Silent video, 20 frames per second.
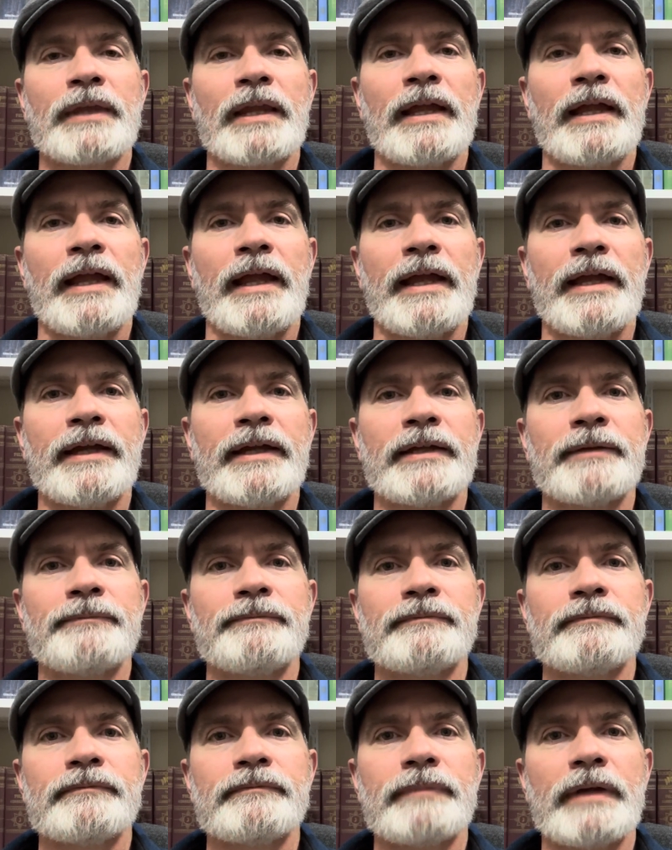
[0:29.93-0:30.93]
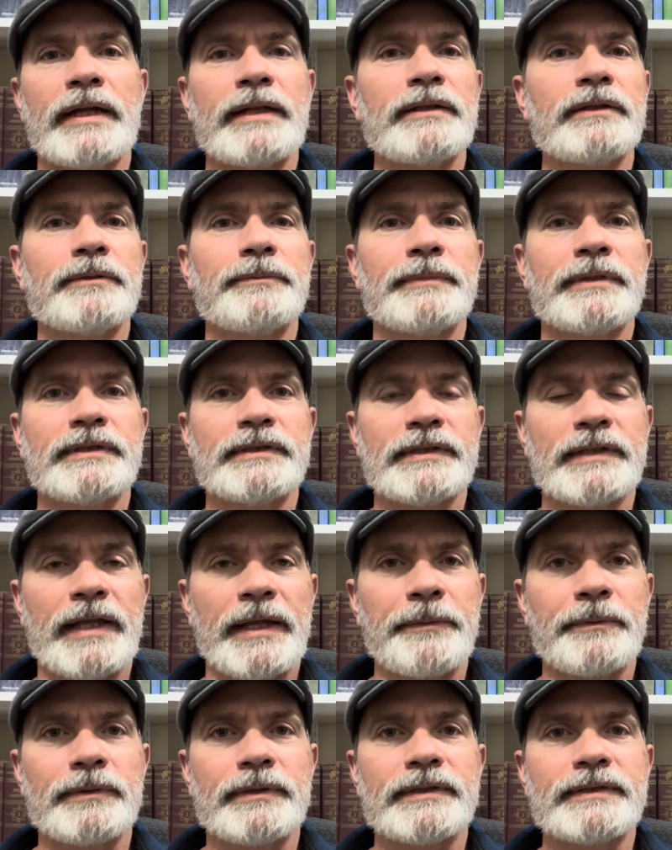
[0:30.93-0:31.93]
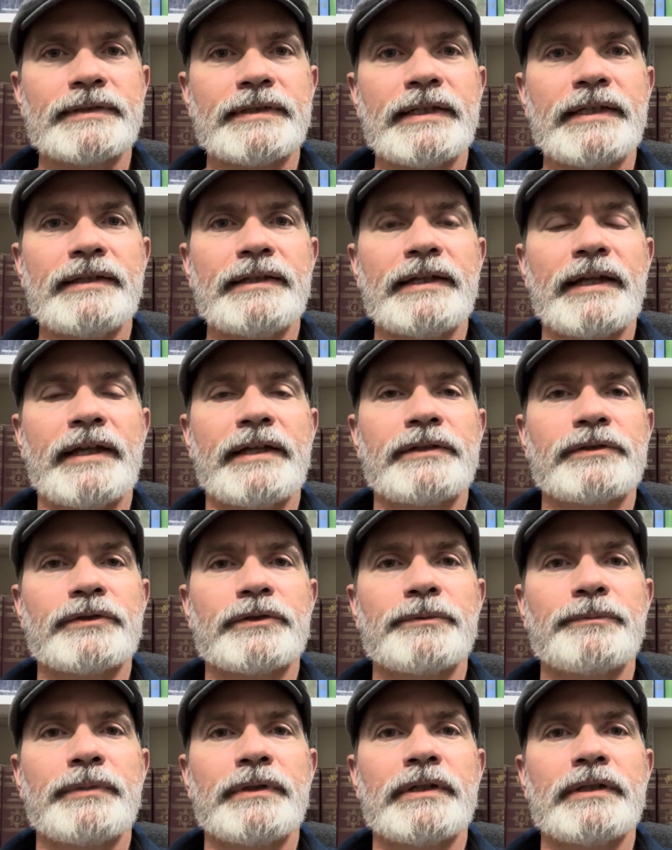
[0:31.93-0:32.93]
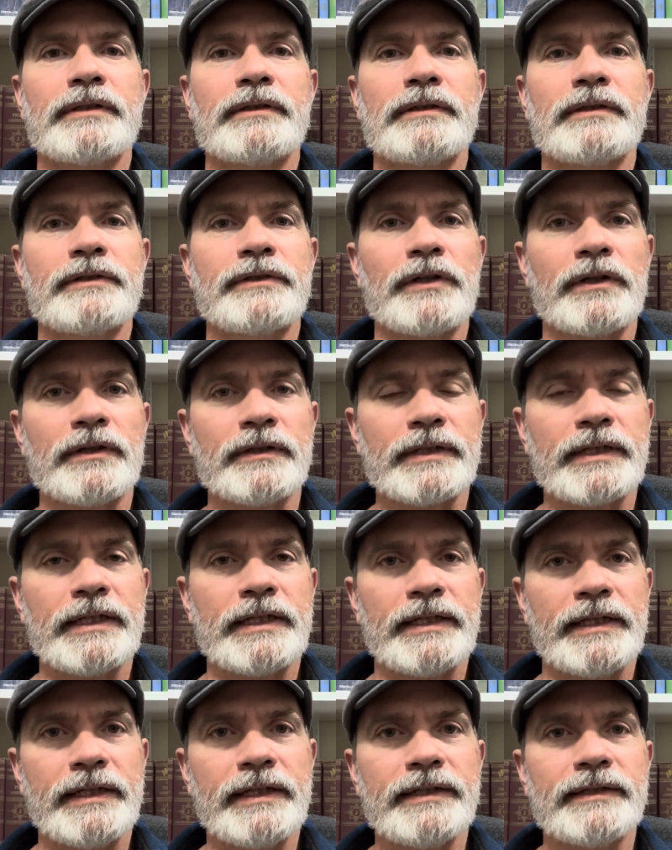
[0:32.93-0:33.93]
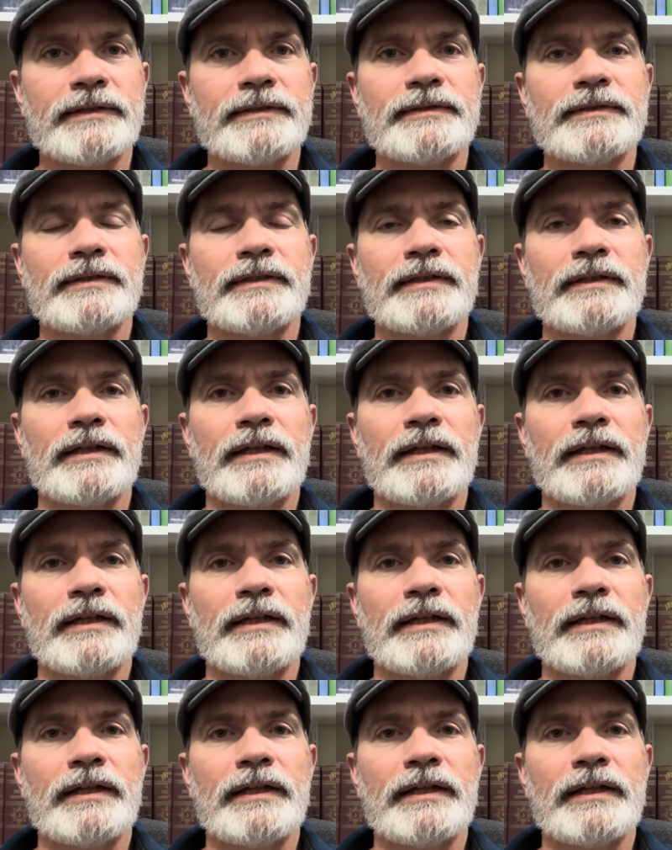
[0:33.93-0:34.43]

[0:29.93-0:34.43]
And Balaam isn't able to see the angel, but the donkey is.